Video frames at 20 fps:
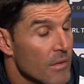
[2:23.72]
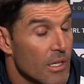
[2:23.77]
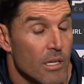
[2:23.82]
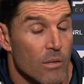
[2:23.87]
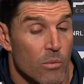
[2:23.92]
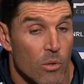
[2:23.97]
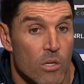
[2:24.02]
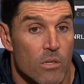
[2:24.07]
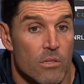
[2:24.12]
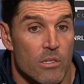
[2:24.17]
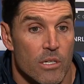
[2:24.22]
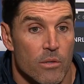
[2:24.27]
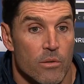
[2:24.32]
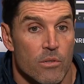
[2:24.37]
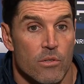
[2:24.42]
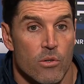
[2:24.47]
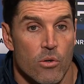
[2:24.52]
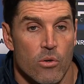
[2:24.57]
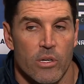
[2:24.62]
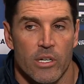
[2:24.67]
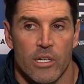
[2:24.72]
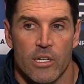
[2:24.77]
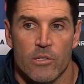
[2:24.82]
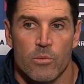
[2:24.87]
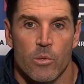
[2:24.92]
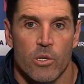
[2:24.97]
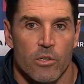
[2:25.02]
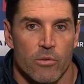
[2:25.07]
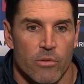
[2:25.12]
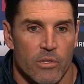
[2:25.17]
He was, he was good, and
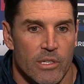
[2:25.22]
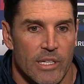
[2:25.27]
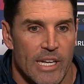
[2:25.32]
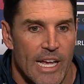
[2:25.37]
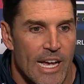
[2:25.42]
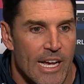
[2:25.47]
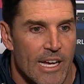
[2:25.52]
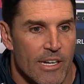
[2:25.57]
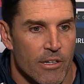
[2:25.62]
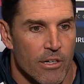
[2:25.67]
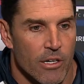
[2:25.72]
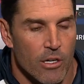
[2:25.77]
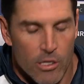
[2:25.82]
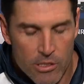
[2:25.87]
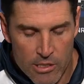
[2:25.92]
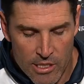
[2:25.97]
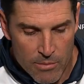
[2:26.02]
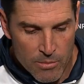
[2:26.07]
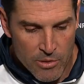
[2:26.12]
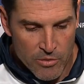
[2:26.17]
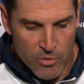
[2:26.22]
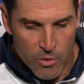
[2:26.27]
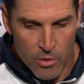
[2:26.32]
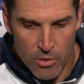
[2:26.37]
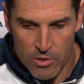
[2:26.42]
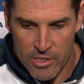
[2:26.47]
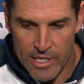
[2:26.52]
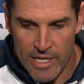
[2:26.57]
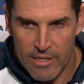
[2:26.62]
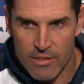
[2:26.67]
he's worked really hard on it. I said
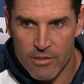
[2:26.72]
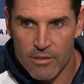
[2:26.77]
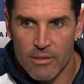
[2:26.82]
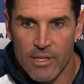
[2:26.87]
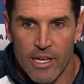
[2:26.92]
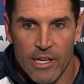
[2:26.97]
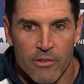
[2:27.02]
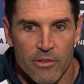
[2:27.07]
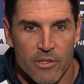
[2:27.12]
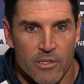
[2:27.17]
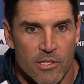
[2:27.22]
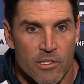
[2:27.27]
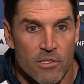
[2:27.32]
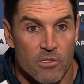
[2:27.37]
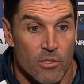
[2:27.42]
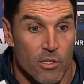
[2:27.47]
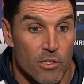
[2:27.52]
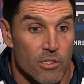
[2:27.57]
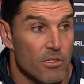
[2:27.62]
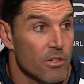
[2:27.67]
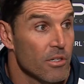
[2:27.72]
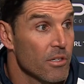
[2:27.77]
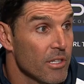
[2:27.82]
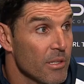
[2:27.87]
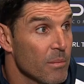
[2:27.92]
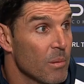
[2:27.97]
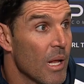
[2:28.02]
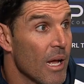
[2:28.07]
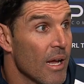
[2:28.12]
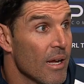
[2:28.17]
before, Jack Hetherington's not a
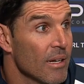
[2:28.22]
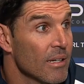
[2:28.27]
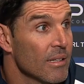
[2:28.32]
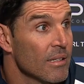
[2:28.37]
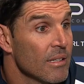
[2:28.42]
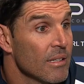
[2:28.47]
dirty player.